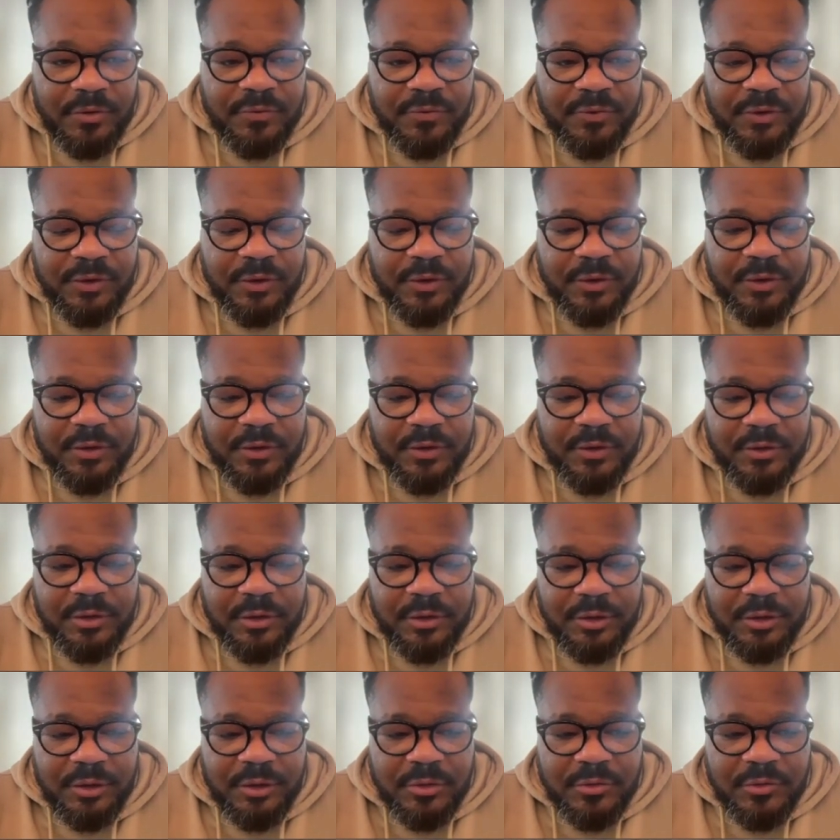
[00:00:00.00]
I think
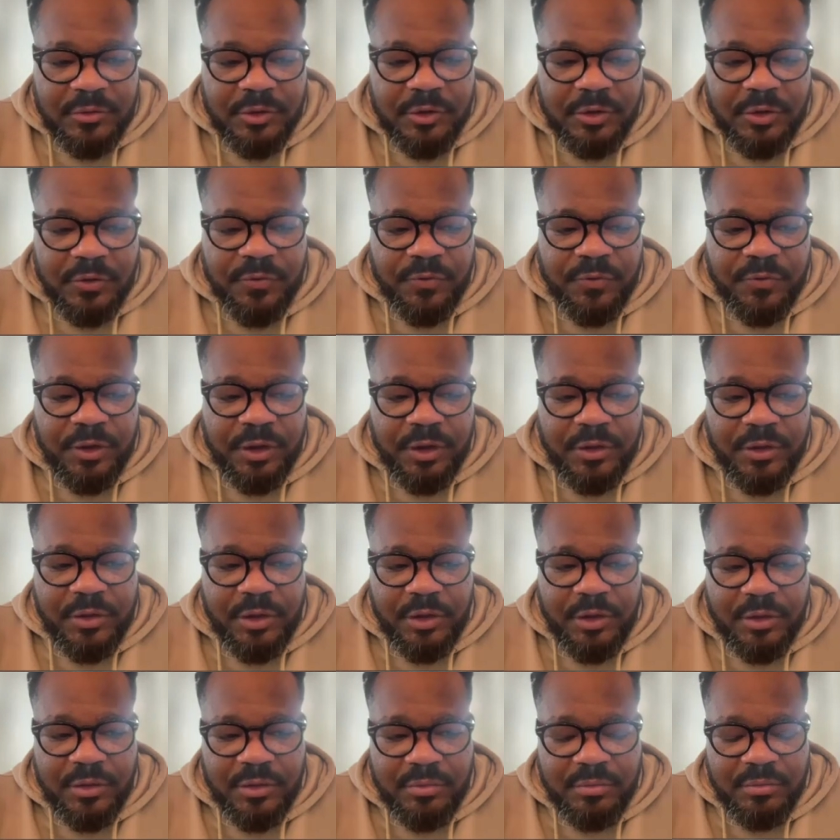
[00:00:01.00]
uh, the
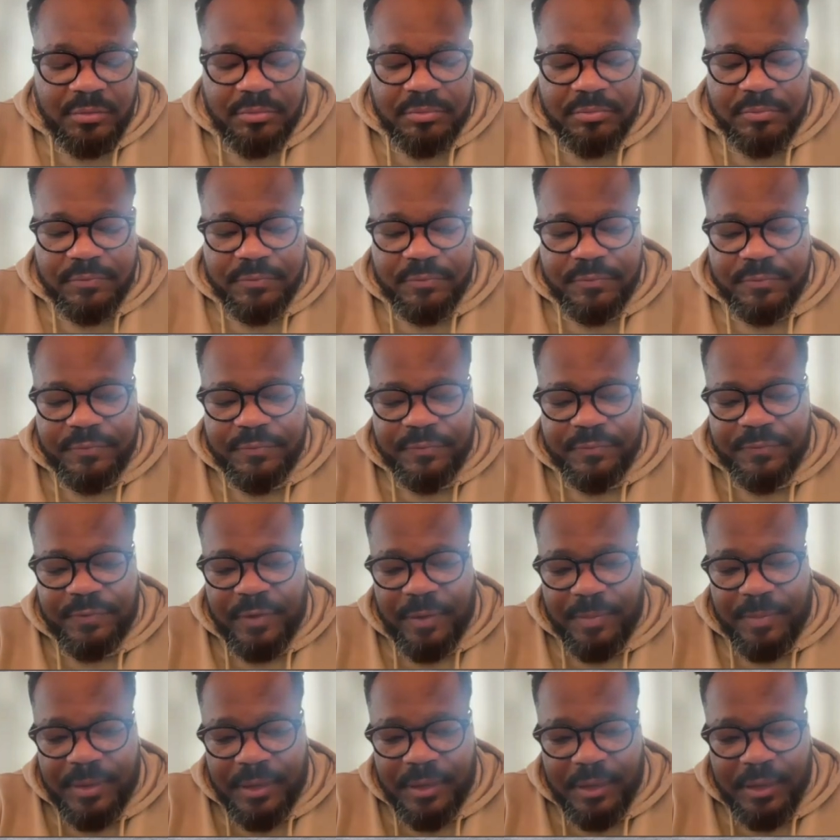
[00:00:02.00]
confidence and
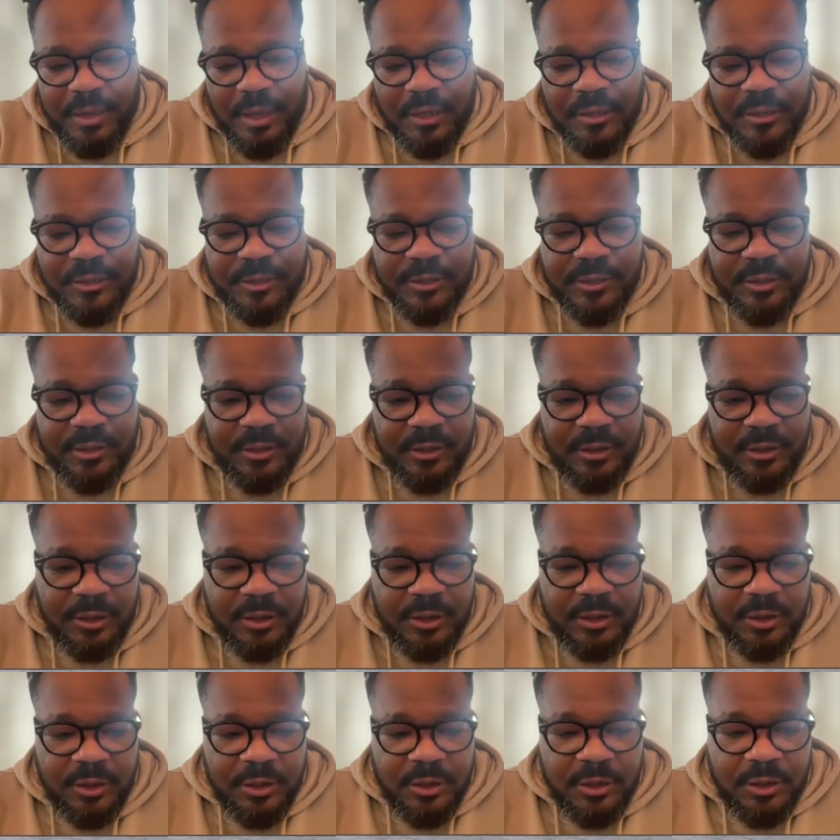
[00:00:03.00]
Fabien Galthie
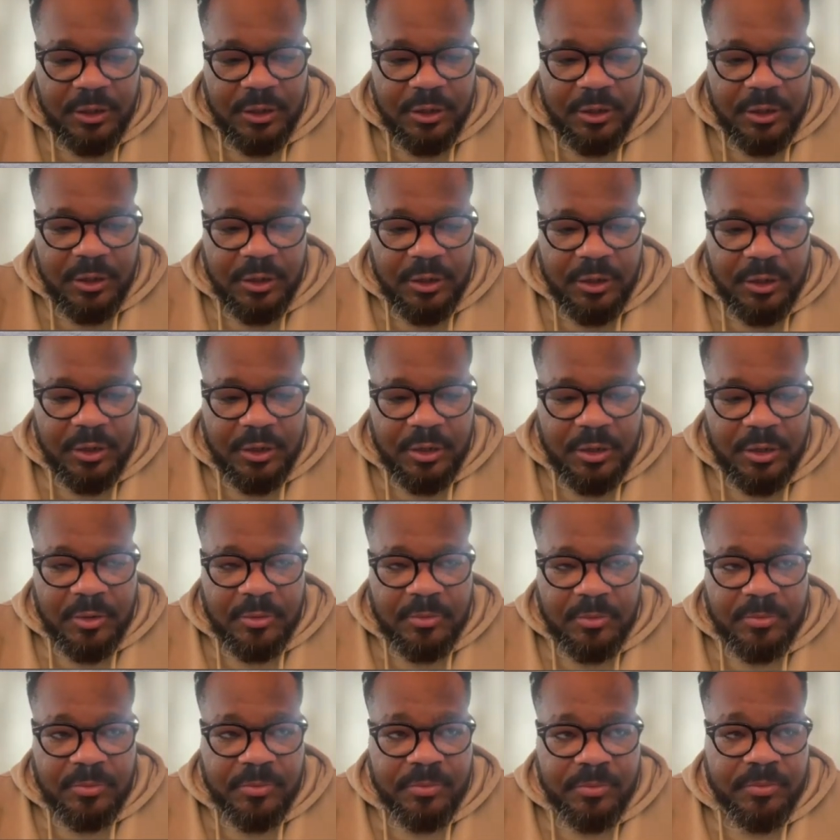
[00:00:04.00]

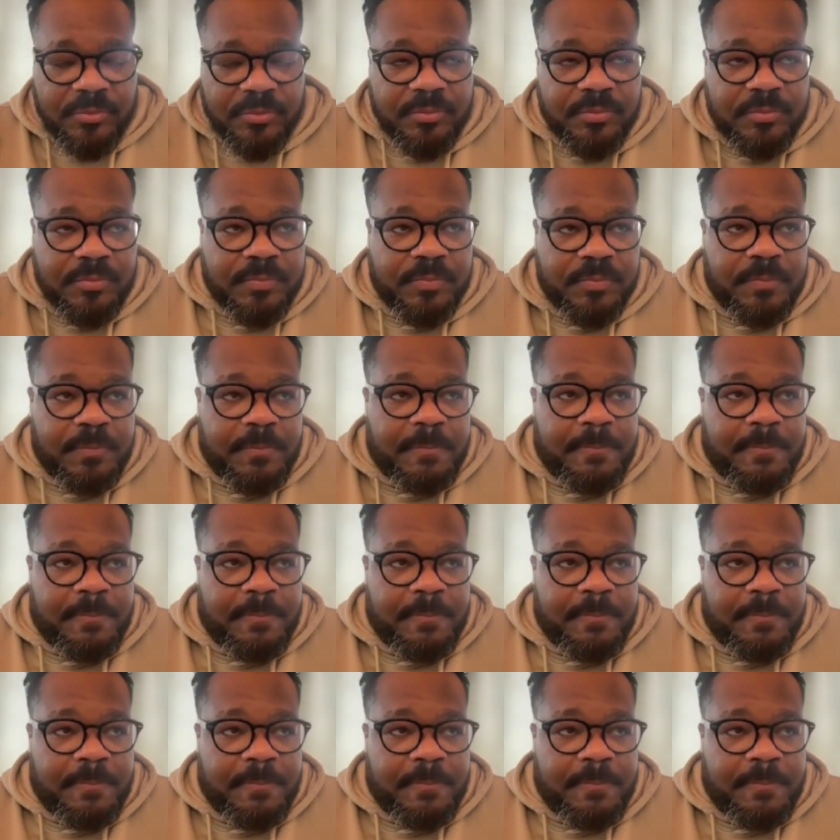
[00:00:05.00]
um,